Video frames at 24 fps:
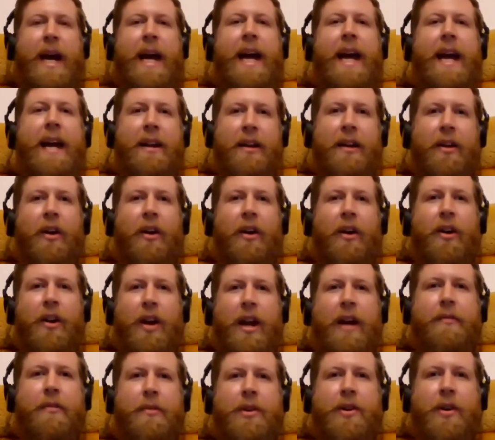A, low
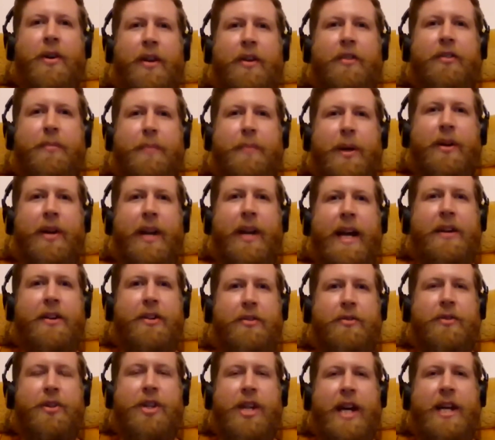level, non
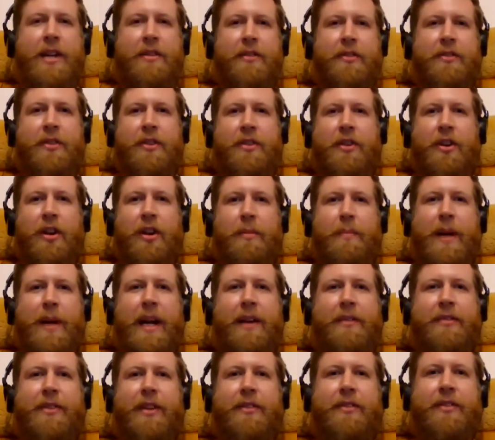experiential changes to
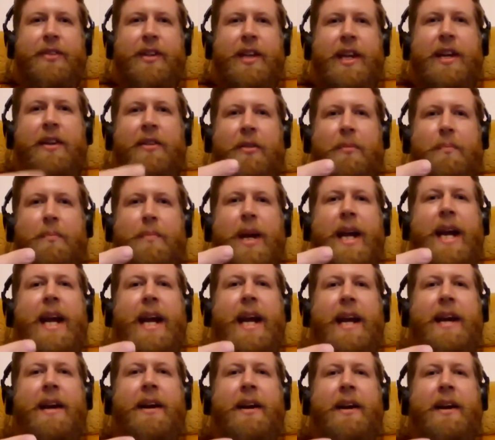neuroplasticity, or
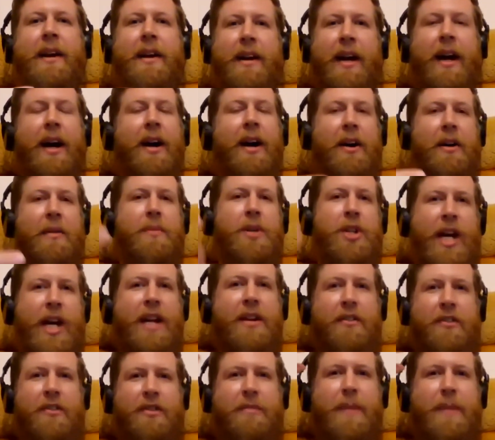B, um,
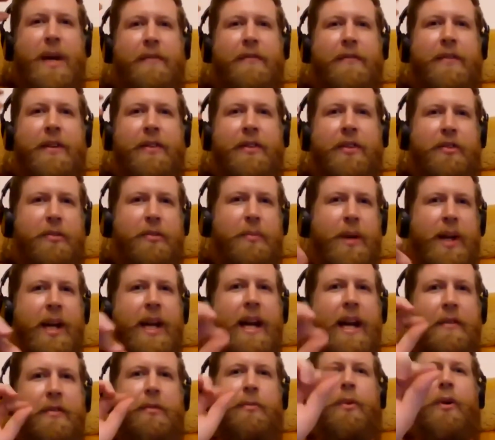changes to metaphysical
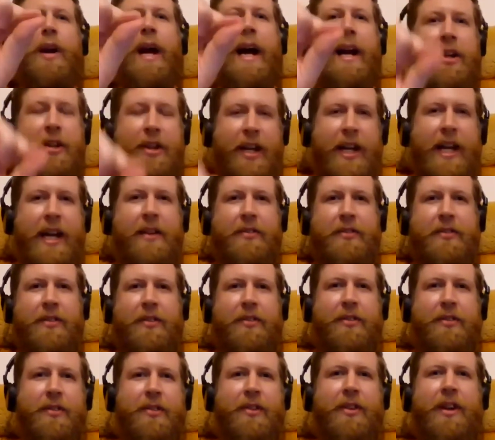beliefs, what actually is the
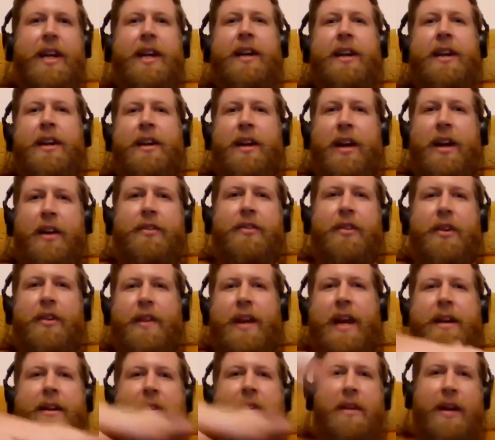story? And so
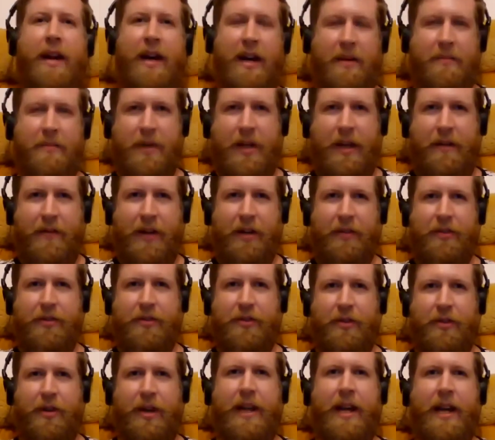then um, giving a
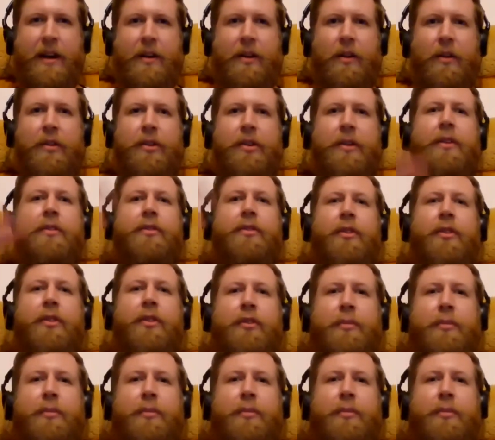story there also is the